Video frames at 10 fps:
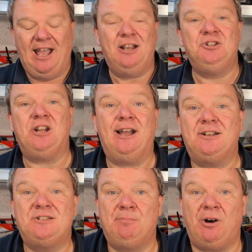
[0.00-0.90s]
and you
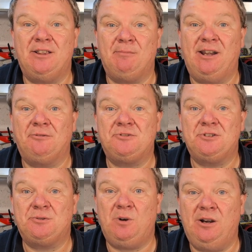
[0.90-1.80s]
had to buy the mounts
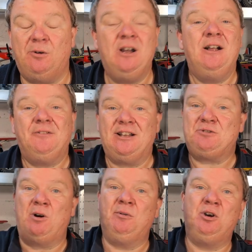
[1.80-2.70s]
as well.
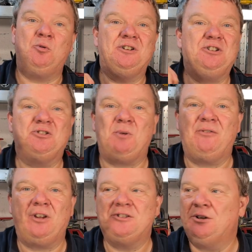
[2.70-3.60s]
That's why we always used to
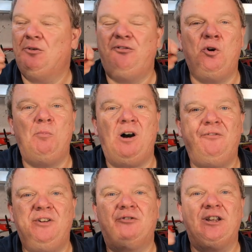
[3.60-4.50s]
have those little
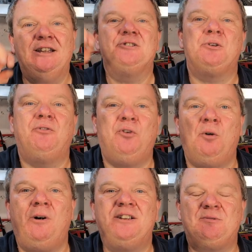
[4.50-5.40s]
4x15s or
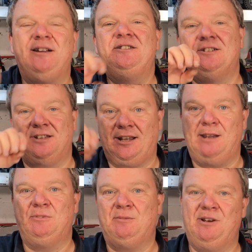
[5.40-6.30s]
4x20s that
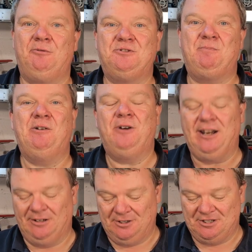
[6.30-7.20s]
came with the mounts built
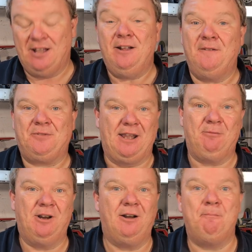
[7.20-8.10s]
in, because they
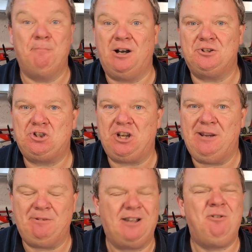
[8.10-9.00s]
were much
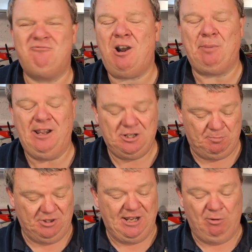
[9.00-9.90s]
cheaper. They were rubbish,
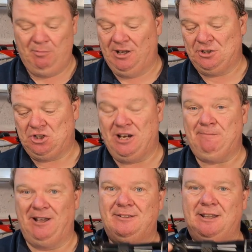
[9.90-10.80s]
but they were much
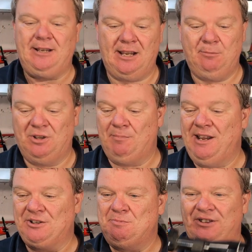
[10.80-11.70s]
cheaper, and they came with
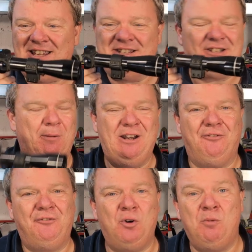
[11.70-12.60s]
mounts. But this, I mean,
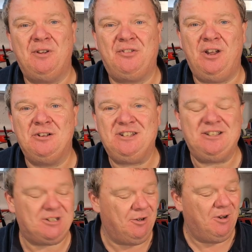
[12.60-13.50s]
a
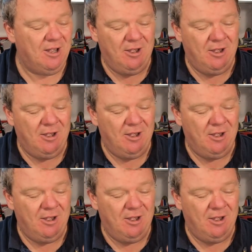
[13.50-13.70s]
4x32